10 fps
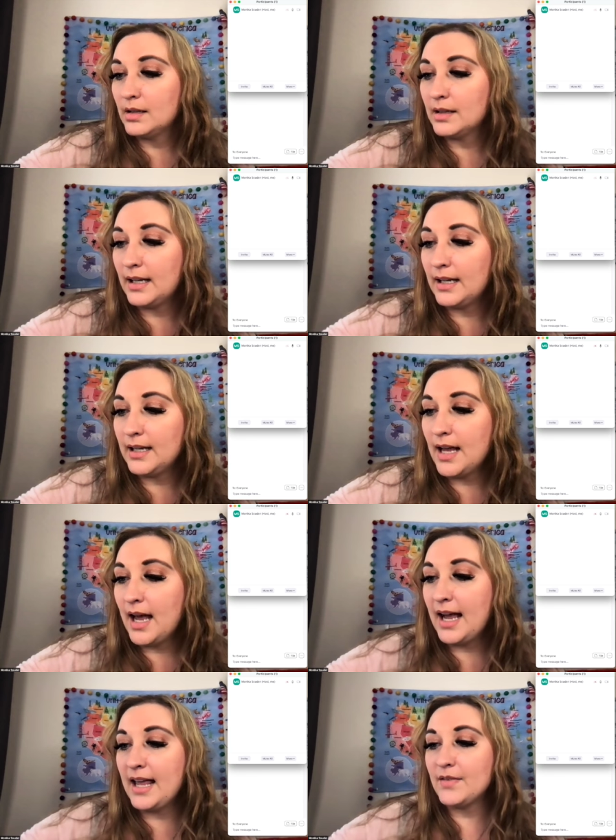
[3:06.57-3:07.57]
Okay,
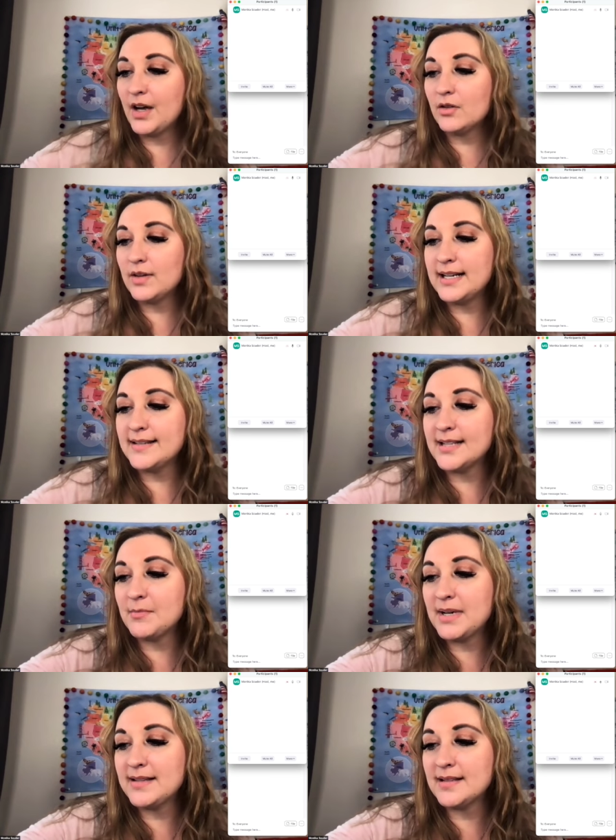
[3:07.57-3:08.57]
I have already set
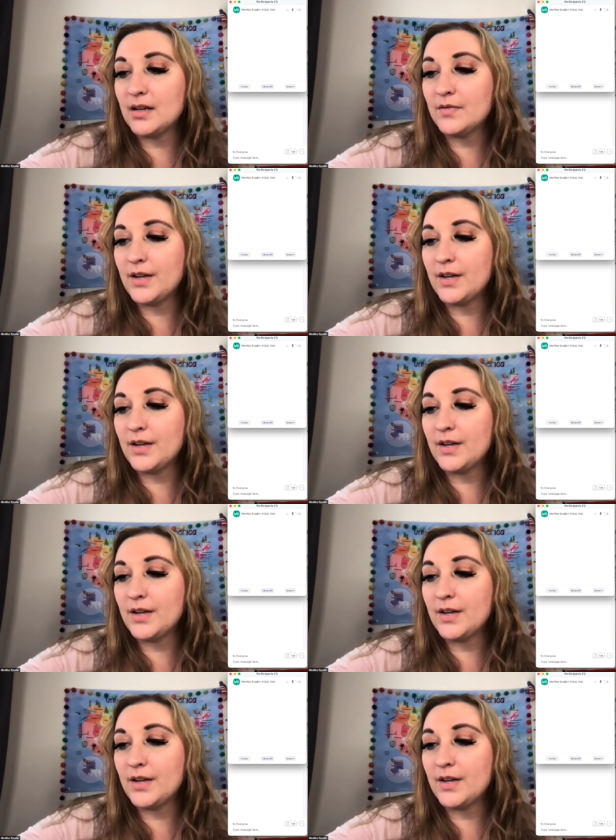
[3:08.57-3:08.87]
myself